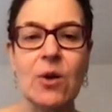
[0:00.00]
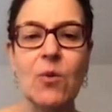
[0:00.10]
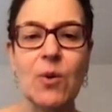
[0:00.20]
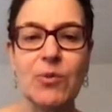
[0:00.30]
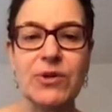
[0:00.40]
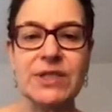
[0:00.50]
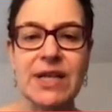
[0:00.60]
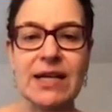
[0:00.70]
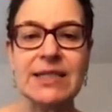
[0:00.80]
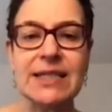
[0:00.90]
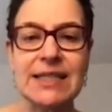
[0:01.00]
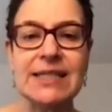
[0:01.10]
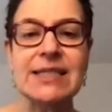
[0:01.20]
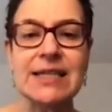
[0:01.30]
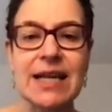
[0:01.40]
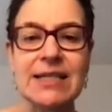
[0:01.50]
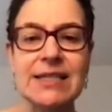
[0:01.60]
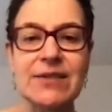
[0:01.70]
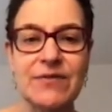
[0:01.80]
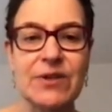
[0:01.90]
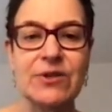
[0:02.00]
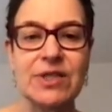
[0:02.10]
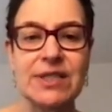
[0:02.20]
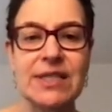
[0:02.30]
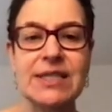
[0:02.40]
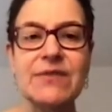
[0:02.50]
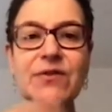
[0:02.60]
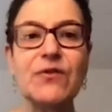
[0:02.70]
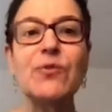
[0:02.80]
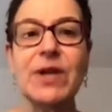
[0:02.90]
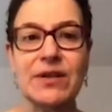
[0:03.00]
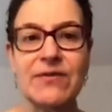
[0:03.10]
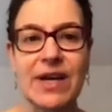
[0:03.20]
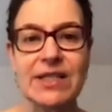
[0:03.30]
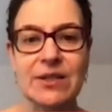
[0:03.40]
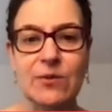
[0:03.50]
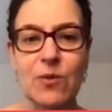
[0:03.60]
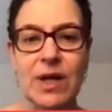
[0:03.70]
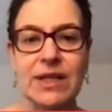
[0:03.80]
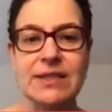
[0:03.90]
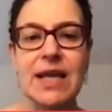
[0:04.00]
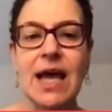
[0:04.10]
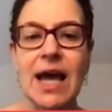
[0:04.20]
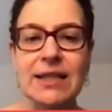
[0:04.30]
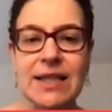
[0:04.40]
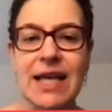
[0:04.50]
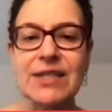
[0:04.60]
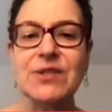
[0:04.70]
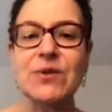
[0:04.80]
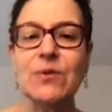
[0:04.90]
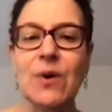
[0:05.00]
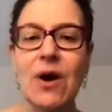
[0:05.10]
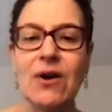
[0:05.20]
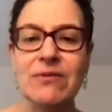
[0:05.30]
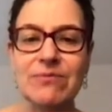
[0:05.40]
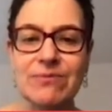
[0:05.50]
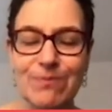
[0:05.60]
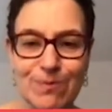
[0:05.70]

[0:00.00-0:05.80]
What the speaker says: will protect at least against severe disease if you've been infected once, unless you are,